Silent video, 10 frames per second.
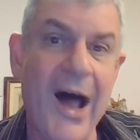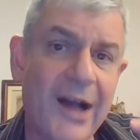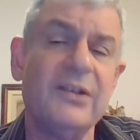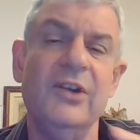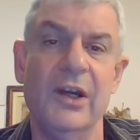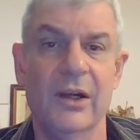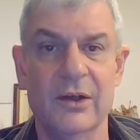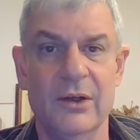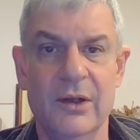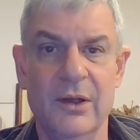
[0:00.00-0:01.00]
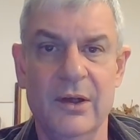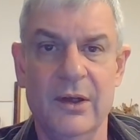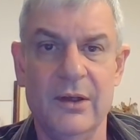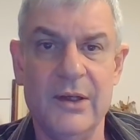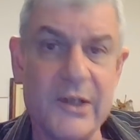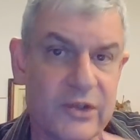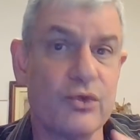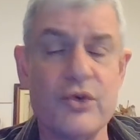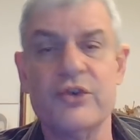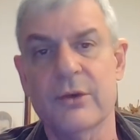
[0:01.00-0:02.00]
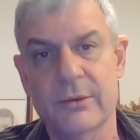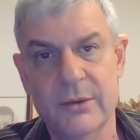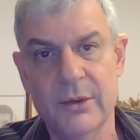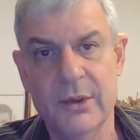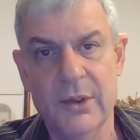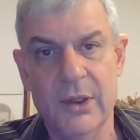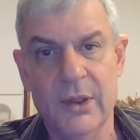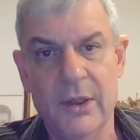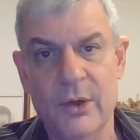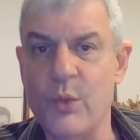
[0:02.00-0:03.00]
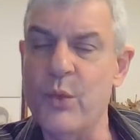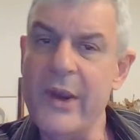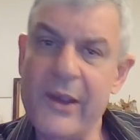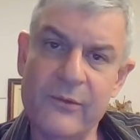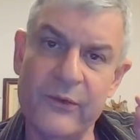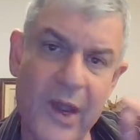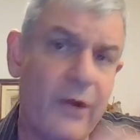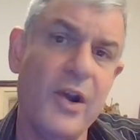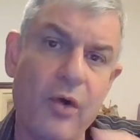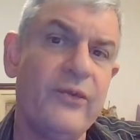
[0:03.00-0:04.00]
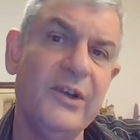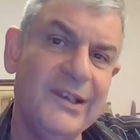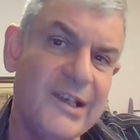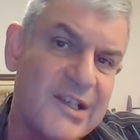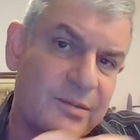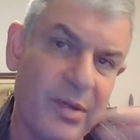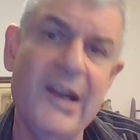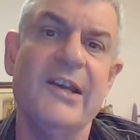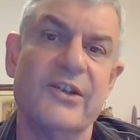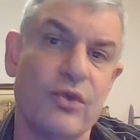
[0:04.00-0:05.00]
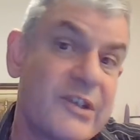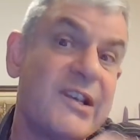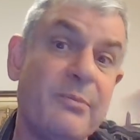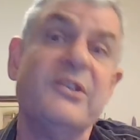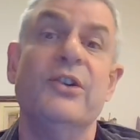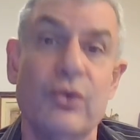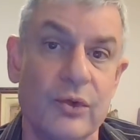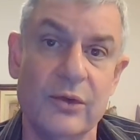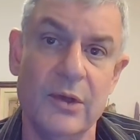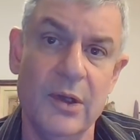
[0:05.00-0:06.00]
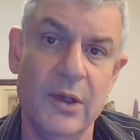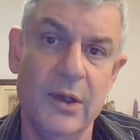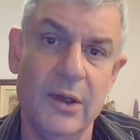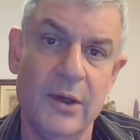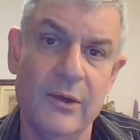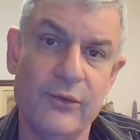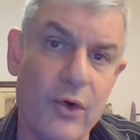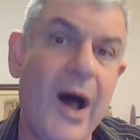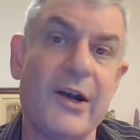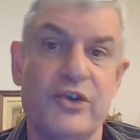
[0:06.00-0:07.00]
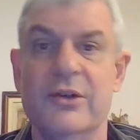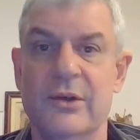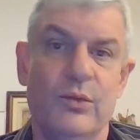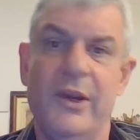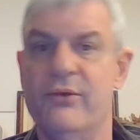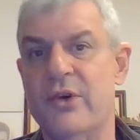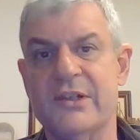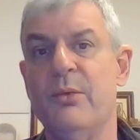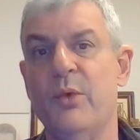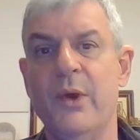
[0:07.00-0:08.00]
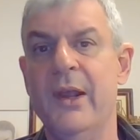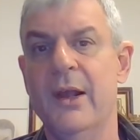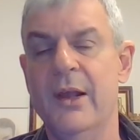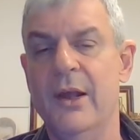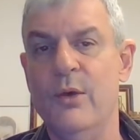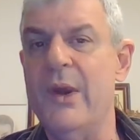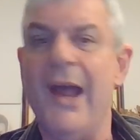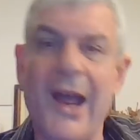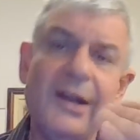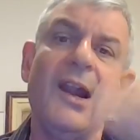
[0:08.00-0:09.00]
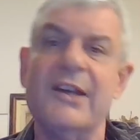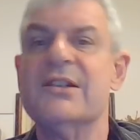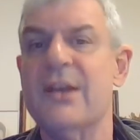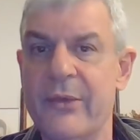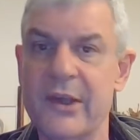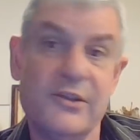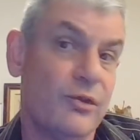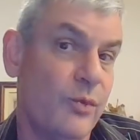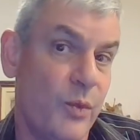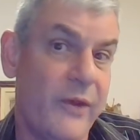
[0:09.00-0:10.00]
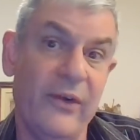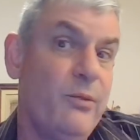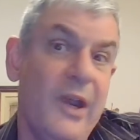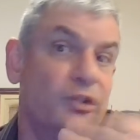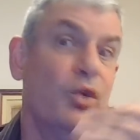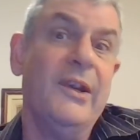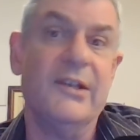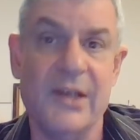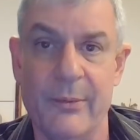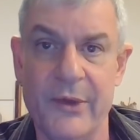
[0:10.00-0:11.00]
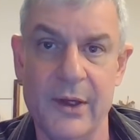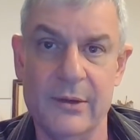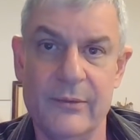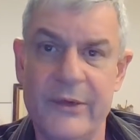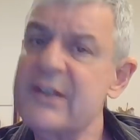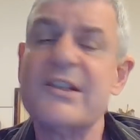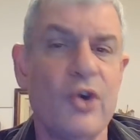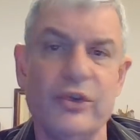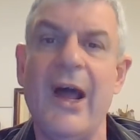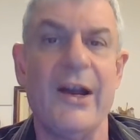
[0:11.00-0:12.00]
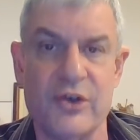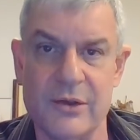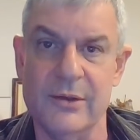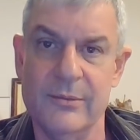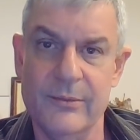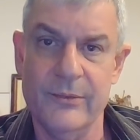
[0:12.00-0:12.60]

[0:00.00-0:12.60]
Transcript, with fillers: Acting is crucial. We very often displace or substitute for action. For example, we analyze something, so we feel we are doing something. That's not action.